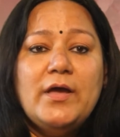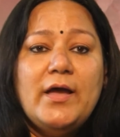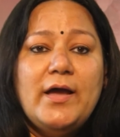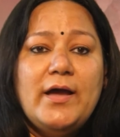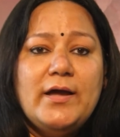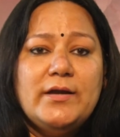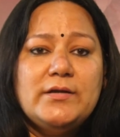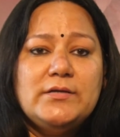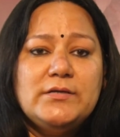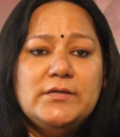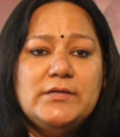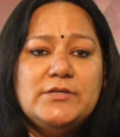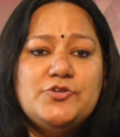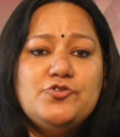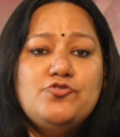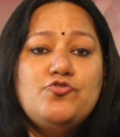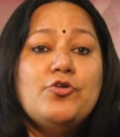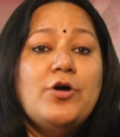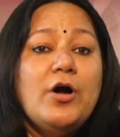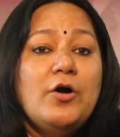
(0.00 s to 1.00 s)
and
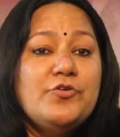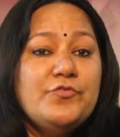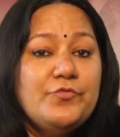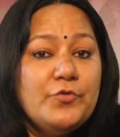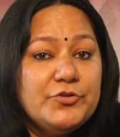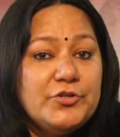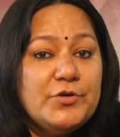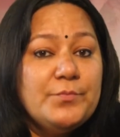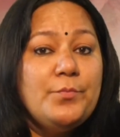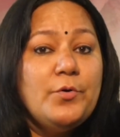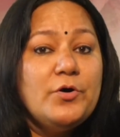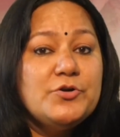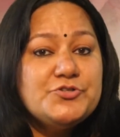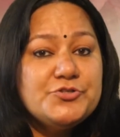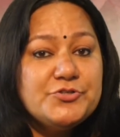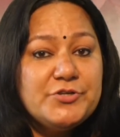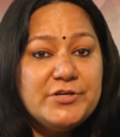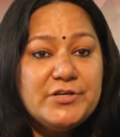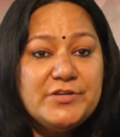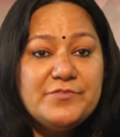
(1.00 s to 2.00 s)
it look out for the
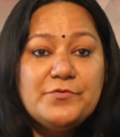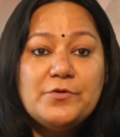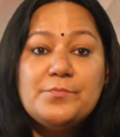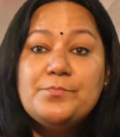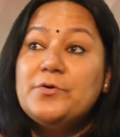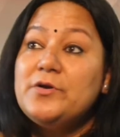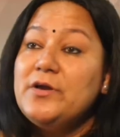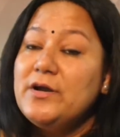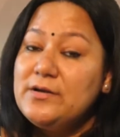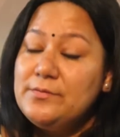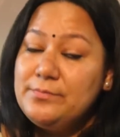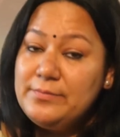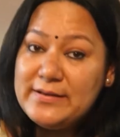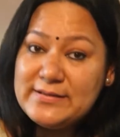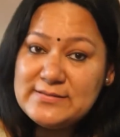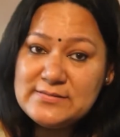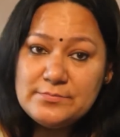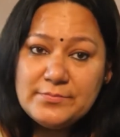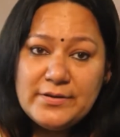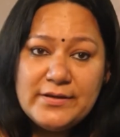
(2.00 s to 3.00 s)
opportunity for product
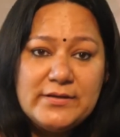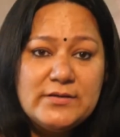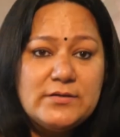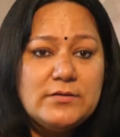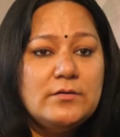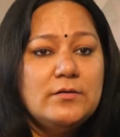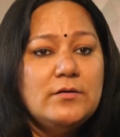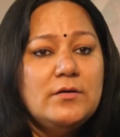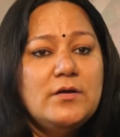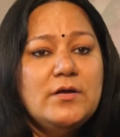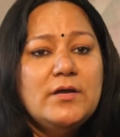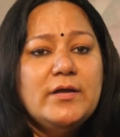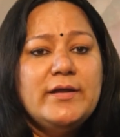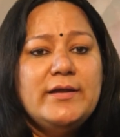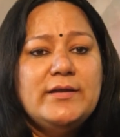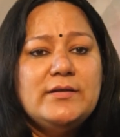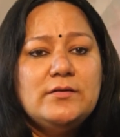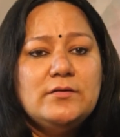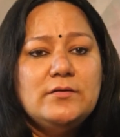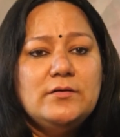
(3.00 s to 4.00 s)
placement
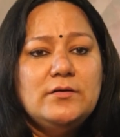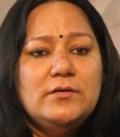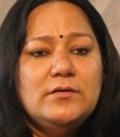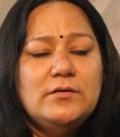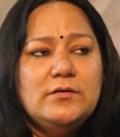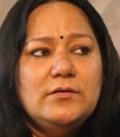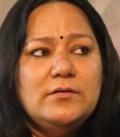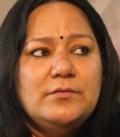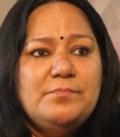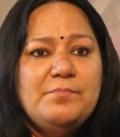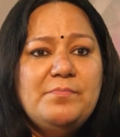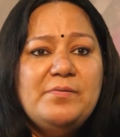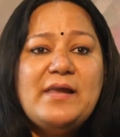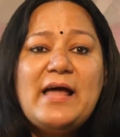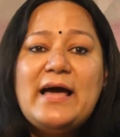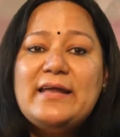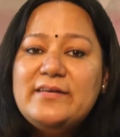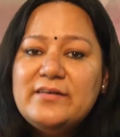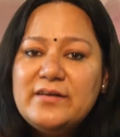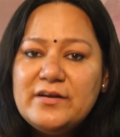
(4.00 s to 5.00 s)
it uh,
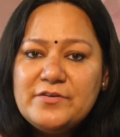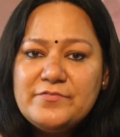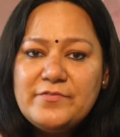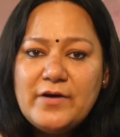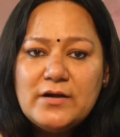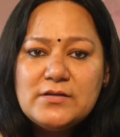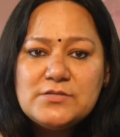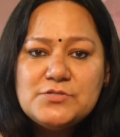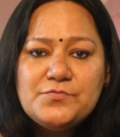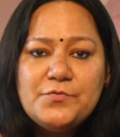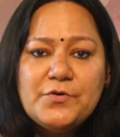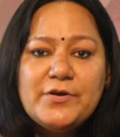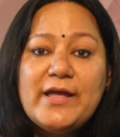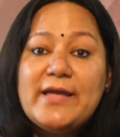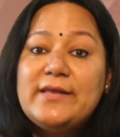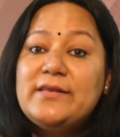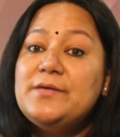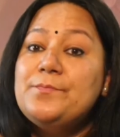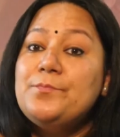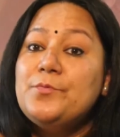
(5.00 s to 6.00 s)
plan in advance for
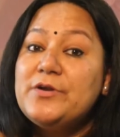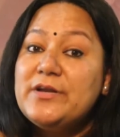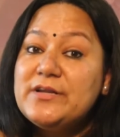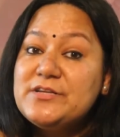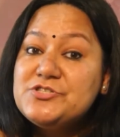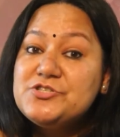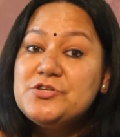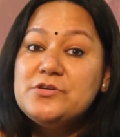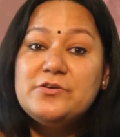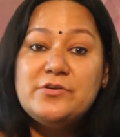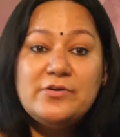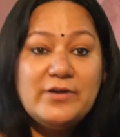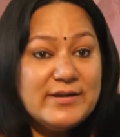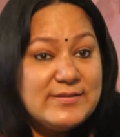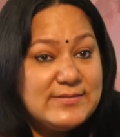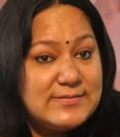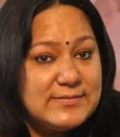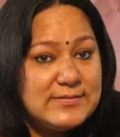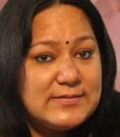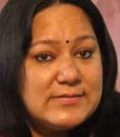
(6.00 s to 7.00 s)
any potential
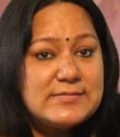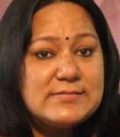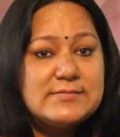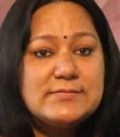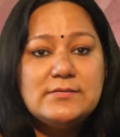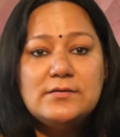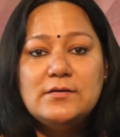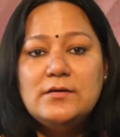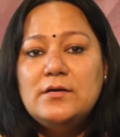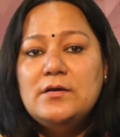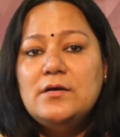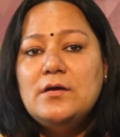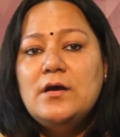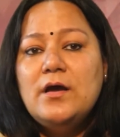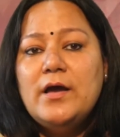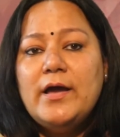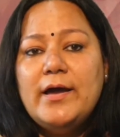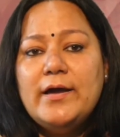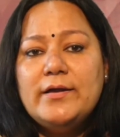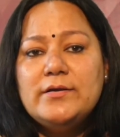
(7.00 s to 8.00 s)
crisis
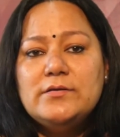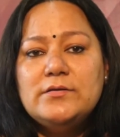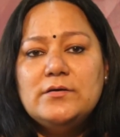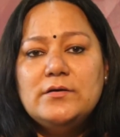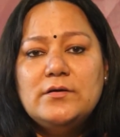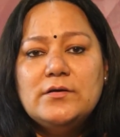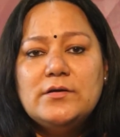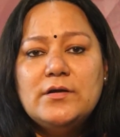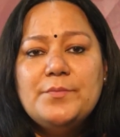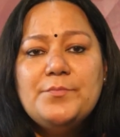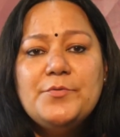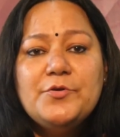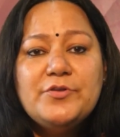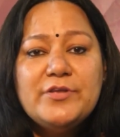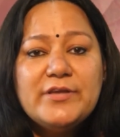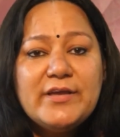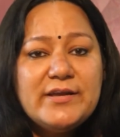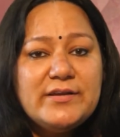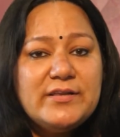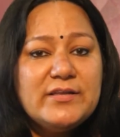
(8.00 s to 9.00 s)
and uh,
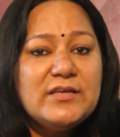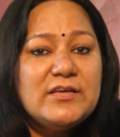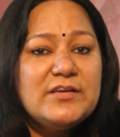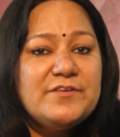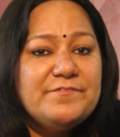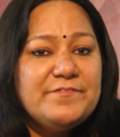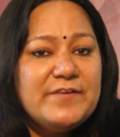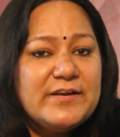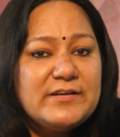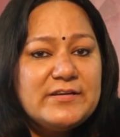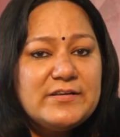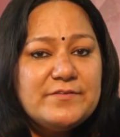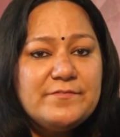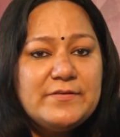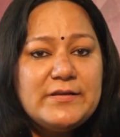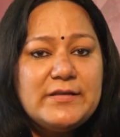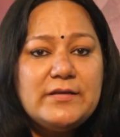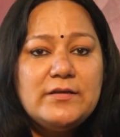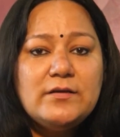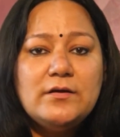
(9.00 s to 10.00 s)
communicating
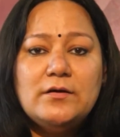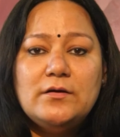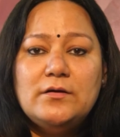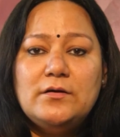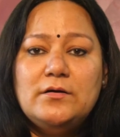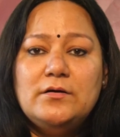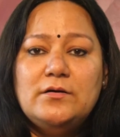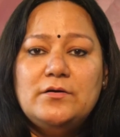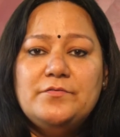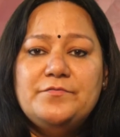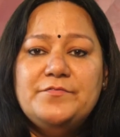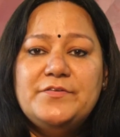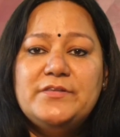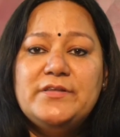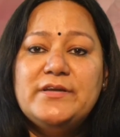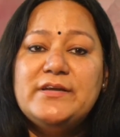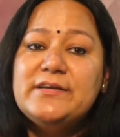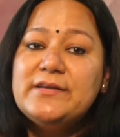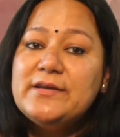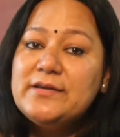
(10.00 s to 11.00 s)
effectively uh,
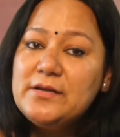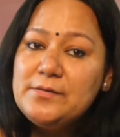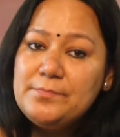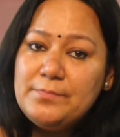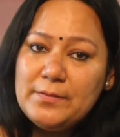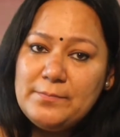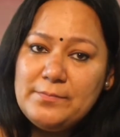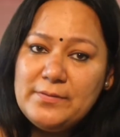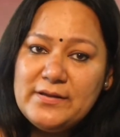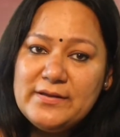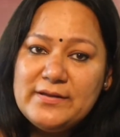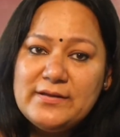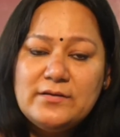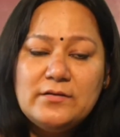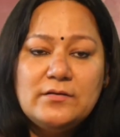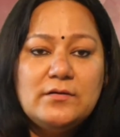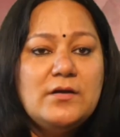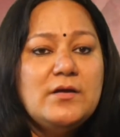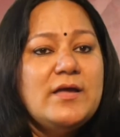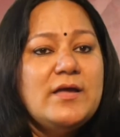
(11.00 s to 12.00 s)
with internal public
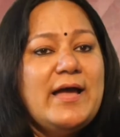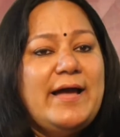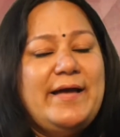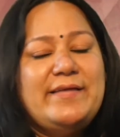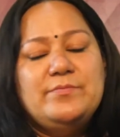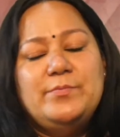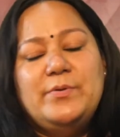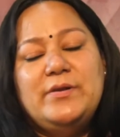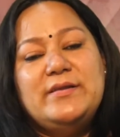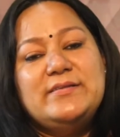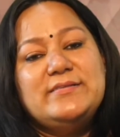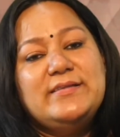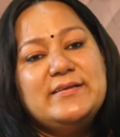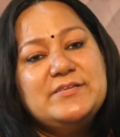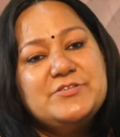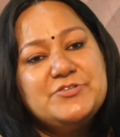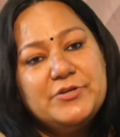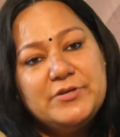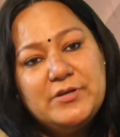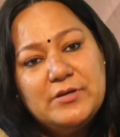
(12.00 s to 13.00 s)
as well as
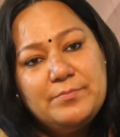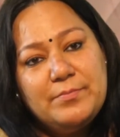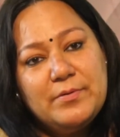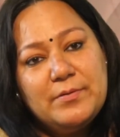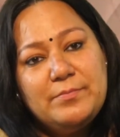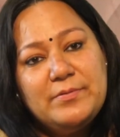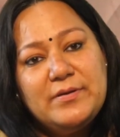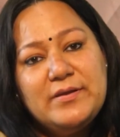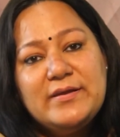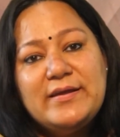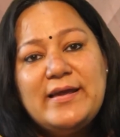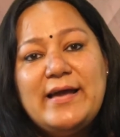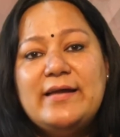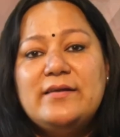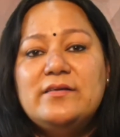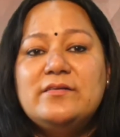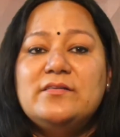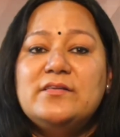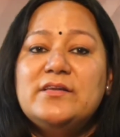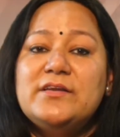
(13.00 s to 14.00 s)
external public
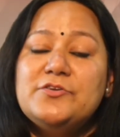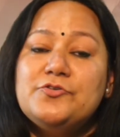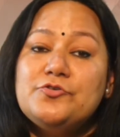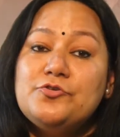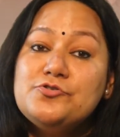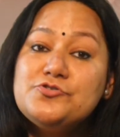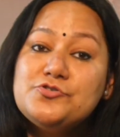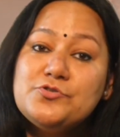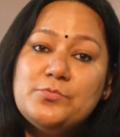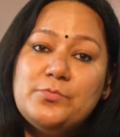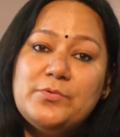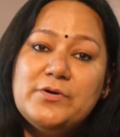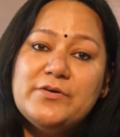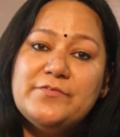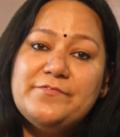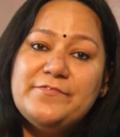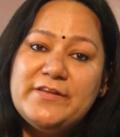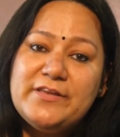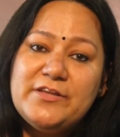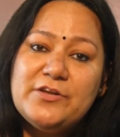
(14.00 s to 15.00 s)
and it also work
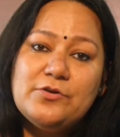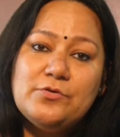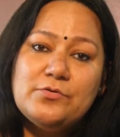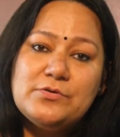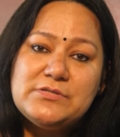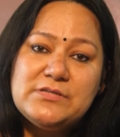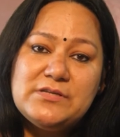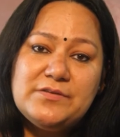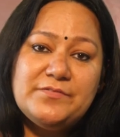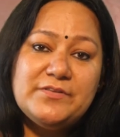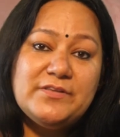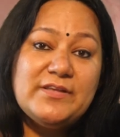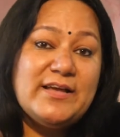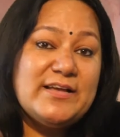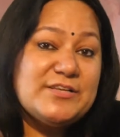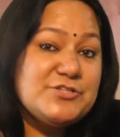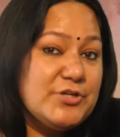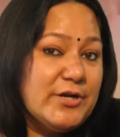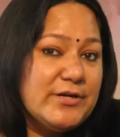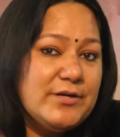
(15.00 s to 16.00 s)
very closely with
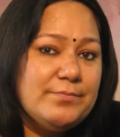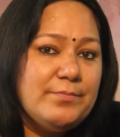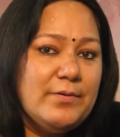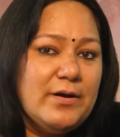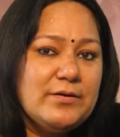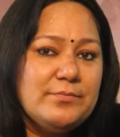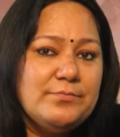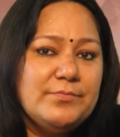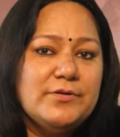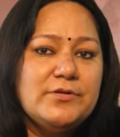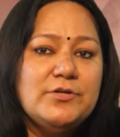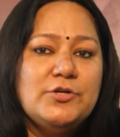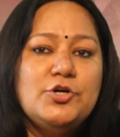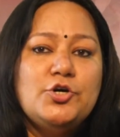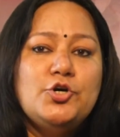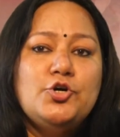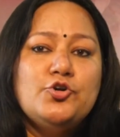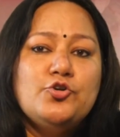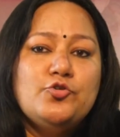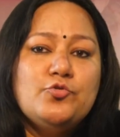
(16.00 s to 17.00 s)
hr department
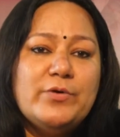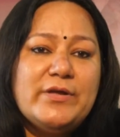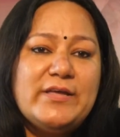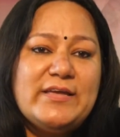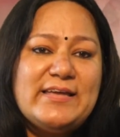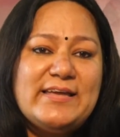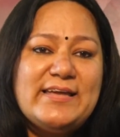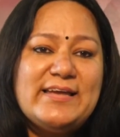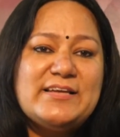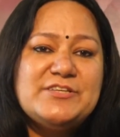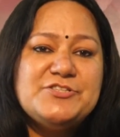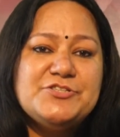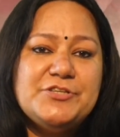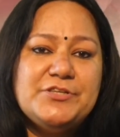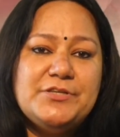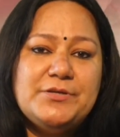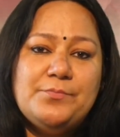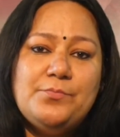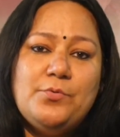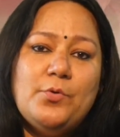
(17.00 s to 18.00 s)
to engage
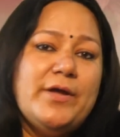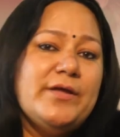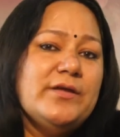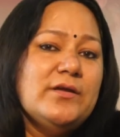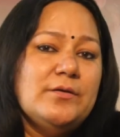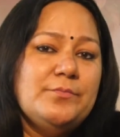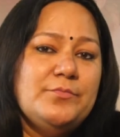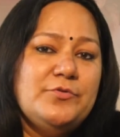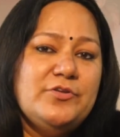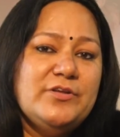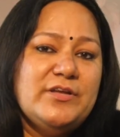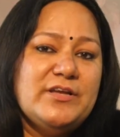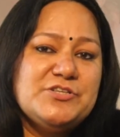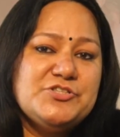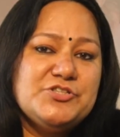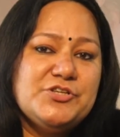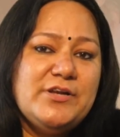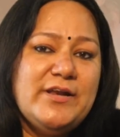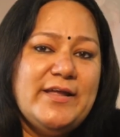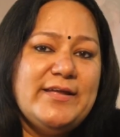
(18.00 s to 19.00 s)
in employee
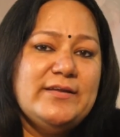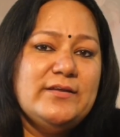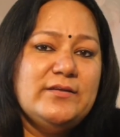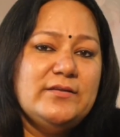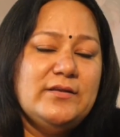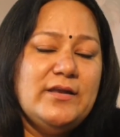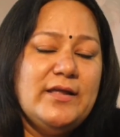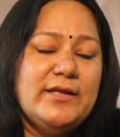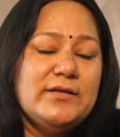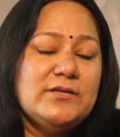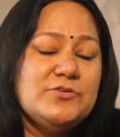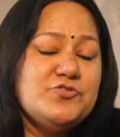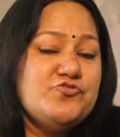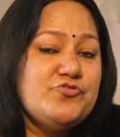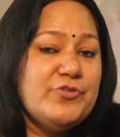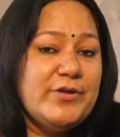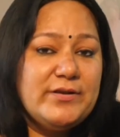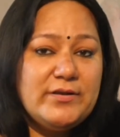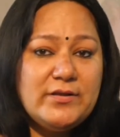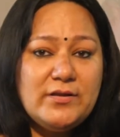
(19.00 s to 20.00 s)
communication like like
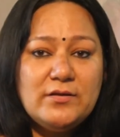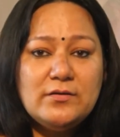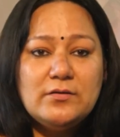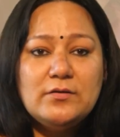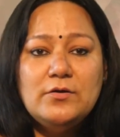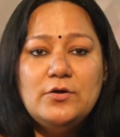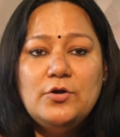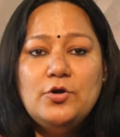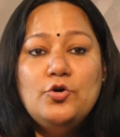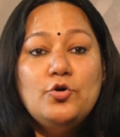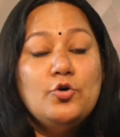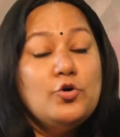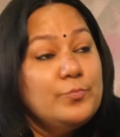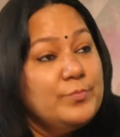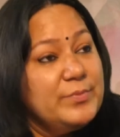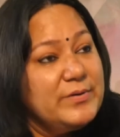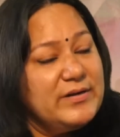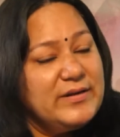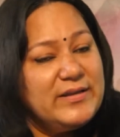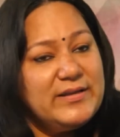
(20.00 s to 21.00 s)
training
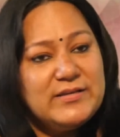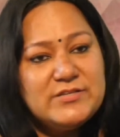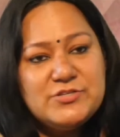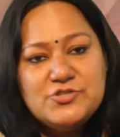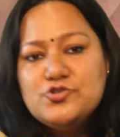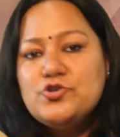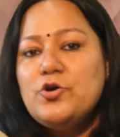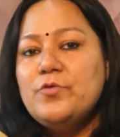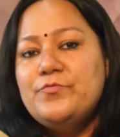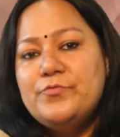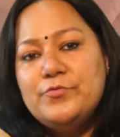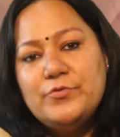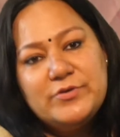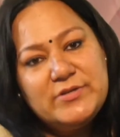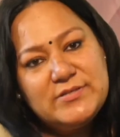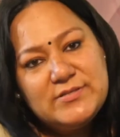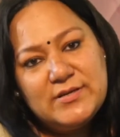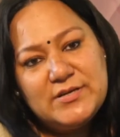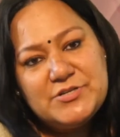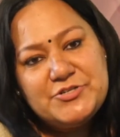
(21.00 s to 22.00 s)
open days shop floor
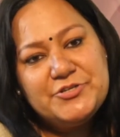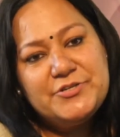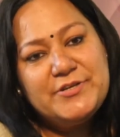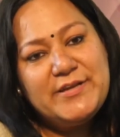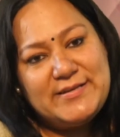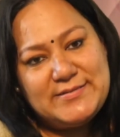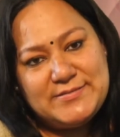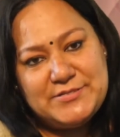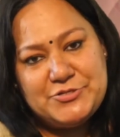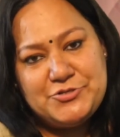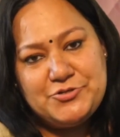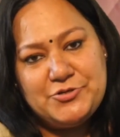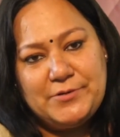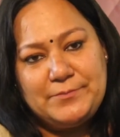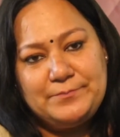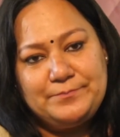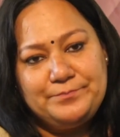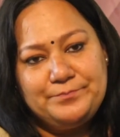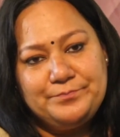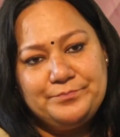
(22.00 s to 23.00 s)
discussion
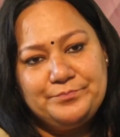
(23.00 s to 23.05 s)
etc